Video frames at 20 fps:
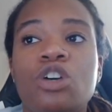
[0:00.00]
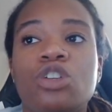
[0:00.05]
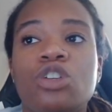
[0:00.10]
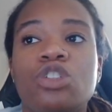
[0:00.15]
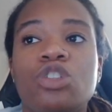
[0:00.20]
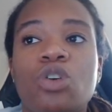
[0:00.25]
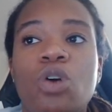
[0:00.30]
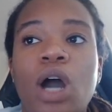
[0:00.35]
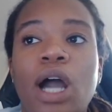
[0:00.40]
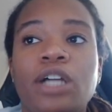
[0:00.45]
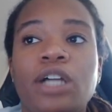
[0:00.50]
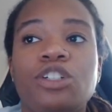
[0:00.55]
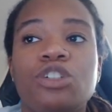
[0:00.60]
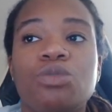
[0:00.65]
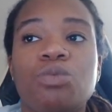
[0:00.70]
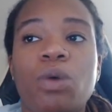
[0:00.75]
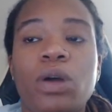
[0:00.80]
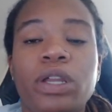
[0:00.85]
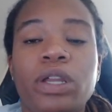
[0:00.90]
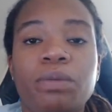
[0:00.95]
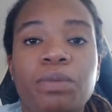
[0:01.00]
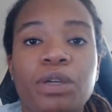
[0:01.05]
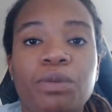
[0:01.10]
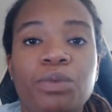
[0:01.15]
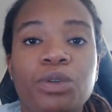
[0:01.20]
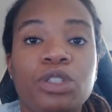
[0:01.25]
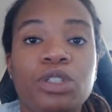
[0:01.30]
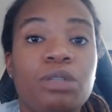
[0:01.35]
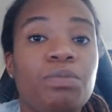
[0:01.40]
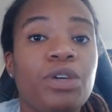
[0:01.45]
So I just wanted
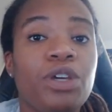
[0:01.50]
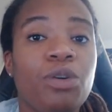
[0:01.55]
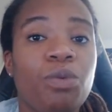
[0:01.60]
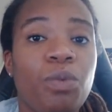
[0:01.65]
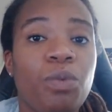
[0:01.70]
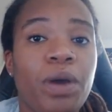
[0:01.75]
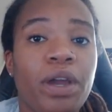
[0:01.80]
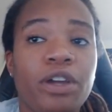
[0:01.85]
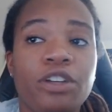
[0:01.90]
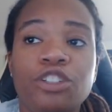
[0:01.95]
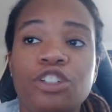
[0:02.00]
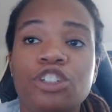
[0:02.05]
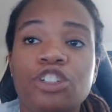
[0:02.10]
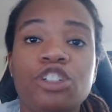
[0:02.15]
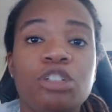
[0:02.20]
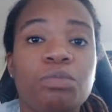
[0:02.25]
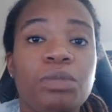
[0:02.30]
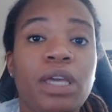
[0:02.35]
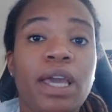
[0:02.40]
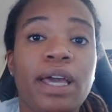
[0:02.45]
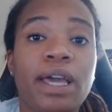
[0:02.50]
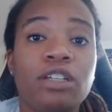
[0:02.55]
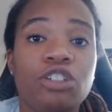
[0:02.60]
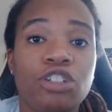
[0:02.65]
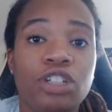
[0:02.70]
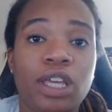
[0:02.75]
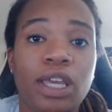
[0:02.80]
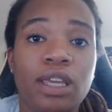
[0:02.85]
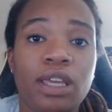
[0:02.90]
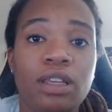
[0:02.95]
people to be aware and to just be
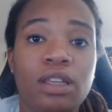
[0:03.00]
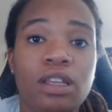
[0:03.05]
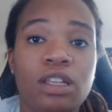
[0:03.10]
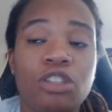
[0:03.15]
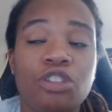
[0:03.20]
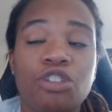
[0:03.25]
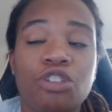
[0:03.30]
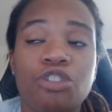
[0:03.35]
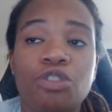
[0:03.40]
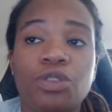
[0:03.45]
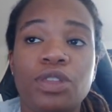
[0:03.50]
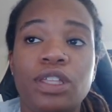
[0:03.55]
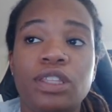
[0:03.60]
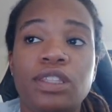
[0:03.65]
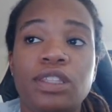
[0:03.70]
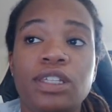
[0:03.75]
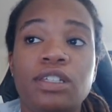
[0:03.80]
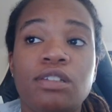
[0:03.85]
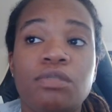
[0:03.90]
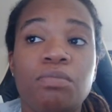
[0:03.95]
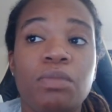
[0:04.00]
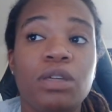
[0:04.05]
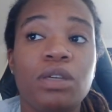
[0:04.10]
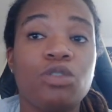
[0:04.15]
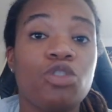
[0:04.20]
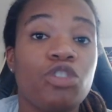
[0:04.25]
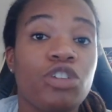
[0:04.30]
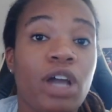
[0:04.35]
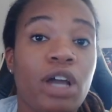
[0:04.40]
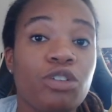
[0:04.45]
educated and to know that these
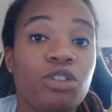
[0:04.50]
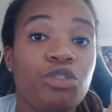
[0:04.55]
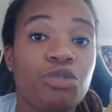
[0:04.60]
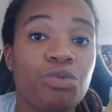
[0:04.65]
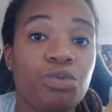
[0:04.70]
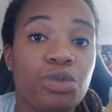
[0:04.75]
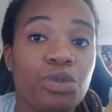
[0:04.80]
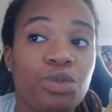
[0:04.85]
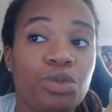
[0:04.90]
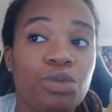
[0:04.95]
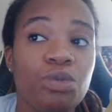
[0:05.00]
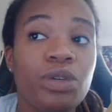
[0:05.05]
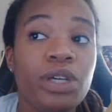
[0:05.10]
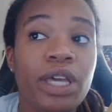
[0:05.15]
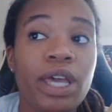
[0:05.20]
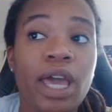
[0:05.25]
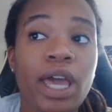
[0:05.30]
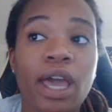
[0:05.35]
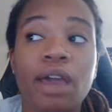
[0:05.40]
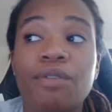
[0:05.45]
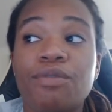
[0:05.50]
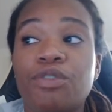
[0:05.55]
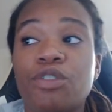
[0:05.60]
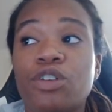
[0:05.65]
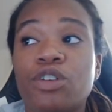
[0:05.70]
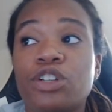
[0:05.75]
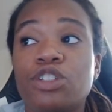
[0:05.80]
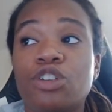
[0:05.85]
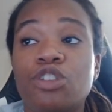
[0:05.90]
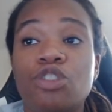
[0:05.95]
myths are not true, and for
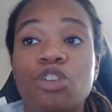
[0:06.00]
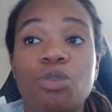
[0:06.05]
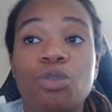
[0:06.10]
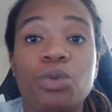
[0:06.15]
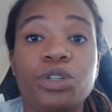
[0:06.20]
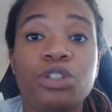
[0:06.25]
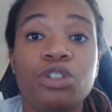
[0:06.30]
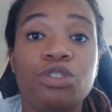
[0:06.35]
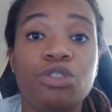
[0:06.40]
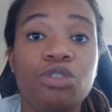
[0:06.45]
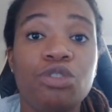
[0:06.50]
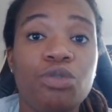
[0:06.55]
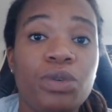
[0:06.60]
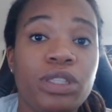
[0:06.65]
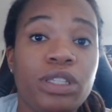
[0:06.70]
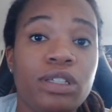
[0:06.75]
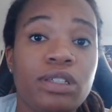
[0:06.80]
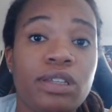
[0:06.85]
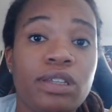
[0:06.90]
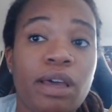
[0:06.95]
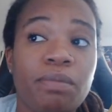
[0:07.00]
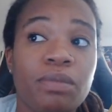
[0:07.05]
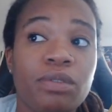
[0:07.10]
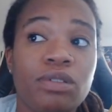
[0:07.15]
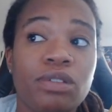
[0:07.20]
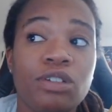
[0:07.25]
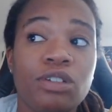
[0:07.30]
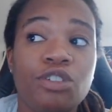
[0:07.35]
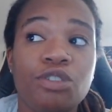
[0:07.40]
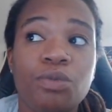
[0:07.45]
us to know what to do in these type of
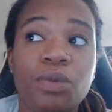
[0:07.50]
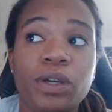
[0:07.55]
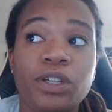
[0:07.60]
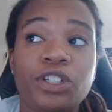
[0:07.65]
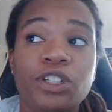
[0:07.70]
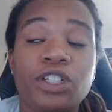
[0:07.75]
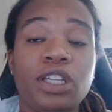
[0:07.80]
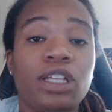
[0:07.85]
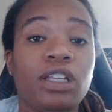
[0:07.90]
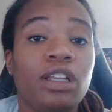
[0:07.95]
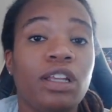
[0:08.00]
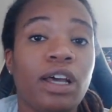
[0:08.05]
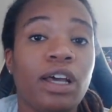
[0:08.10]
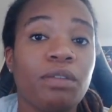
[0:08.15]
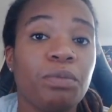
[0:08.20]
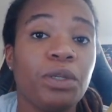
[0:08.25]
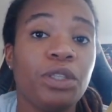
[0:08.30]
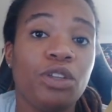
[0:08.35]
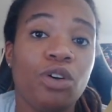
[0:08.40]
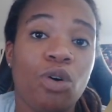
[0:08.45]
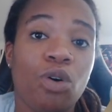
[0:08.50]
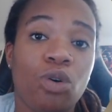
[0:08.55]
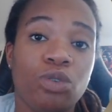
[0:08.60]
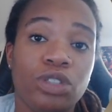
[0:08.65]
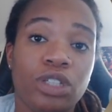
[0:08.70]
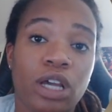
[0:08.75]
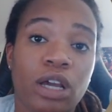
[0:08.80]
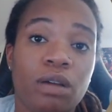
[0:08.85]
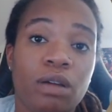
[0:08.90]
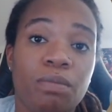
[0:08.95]
situations and not put the whole
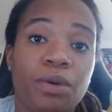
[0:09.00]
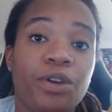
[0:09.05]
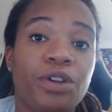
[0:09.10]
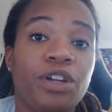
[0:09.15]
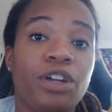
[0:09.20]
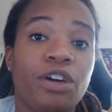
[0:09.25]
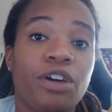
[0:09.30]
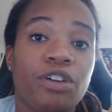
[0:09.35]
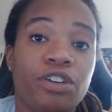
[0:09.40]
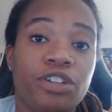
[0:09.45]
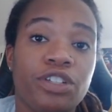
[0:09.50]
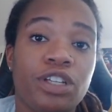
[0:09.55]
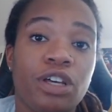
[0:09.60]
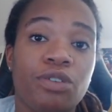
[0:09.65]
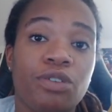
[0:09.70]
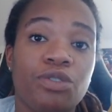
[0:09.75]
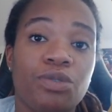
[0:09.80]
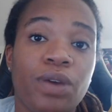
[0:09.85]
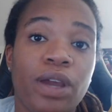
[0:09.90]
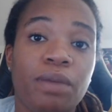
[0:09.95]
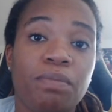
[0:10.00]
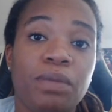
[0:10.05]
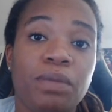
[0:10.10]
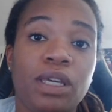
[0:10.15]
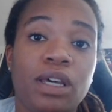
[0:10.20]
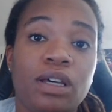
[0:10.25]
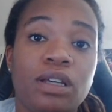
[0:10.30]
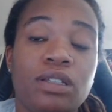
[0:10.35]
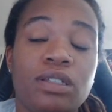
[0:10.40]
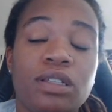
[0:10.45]
entire burden on ourselves, right?
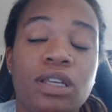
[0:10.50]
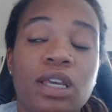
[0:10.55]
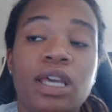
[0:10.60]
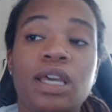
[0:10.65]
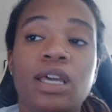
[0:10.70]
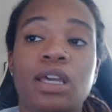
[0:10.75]
Because